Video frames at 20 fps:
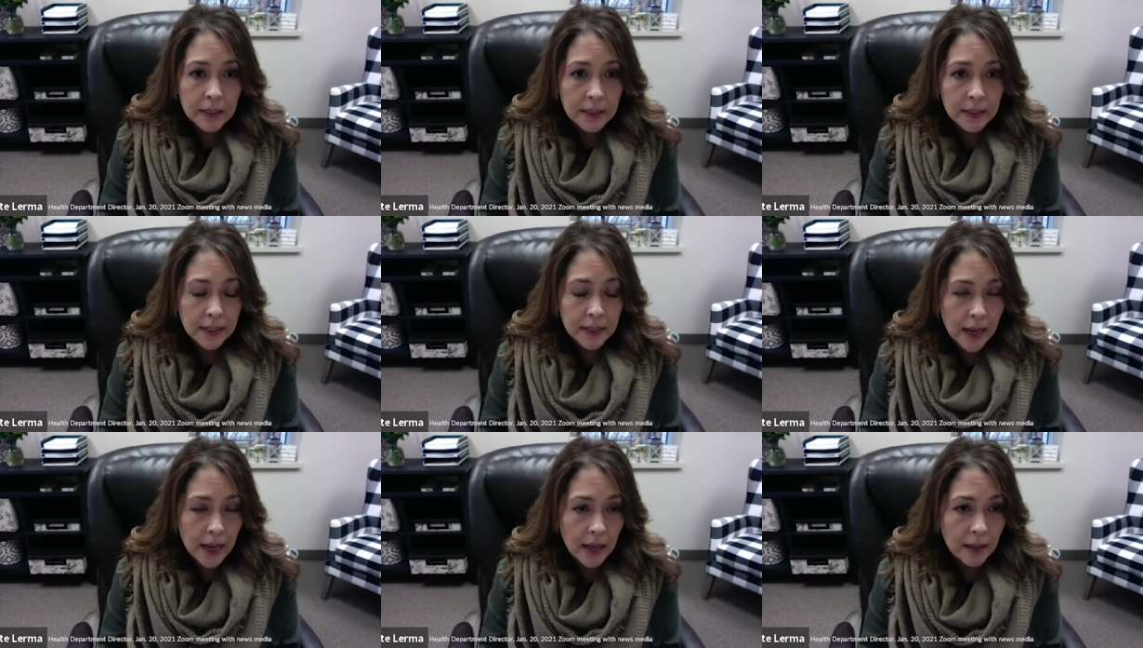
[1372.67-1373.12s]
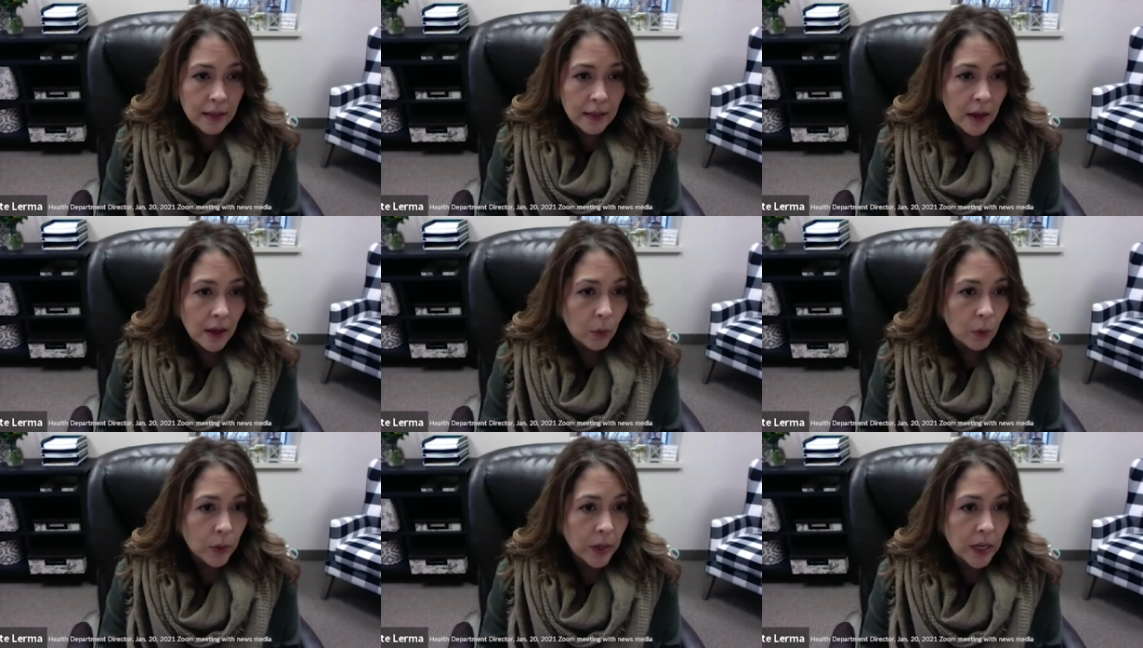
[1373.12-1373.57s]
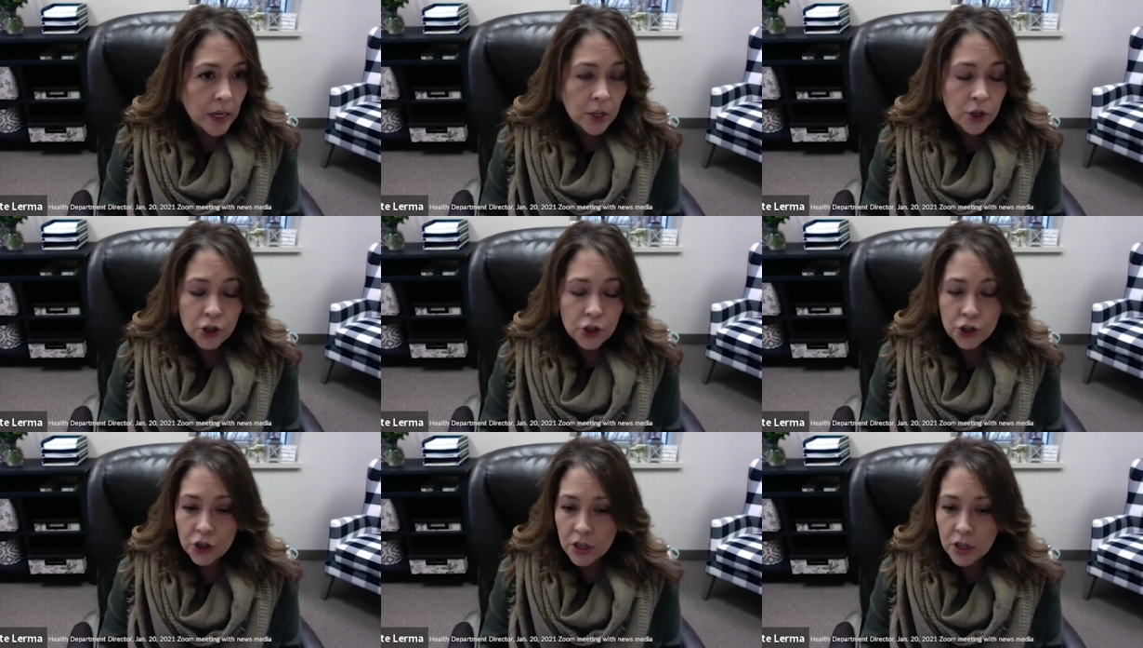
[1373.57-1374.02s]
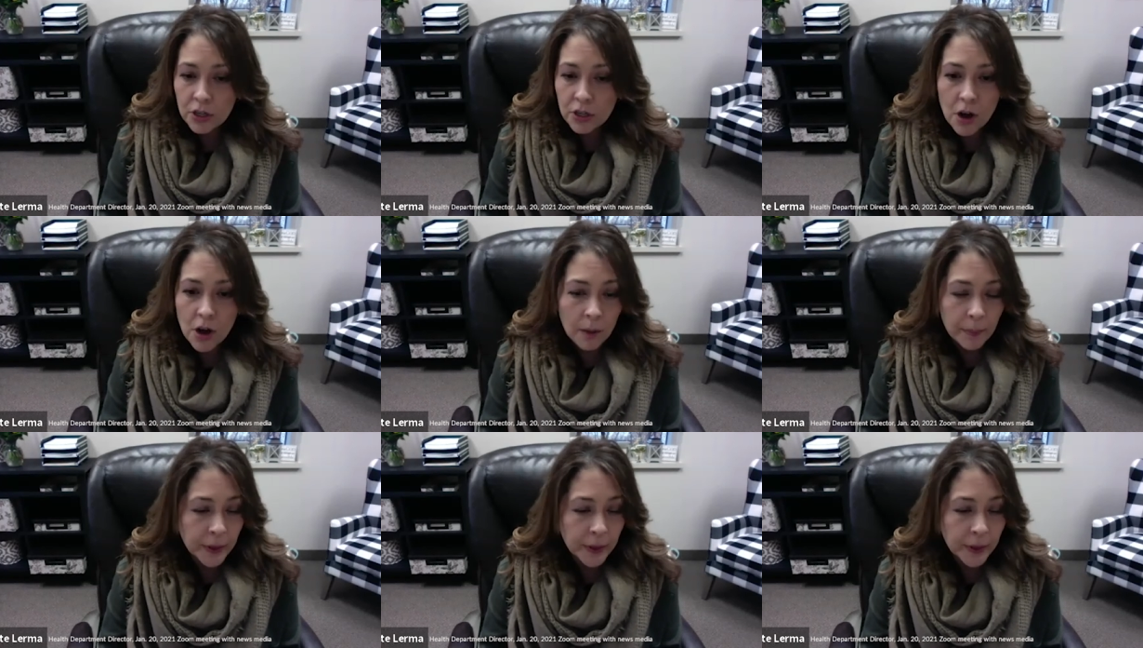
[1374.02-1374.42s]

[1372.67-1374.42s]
said that we should not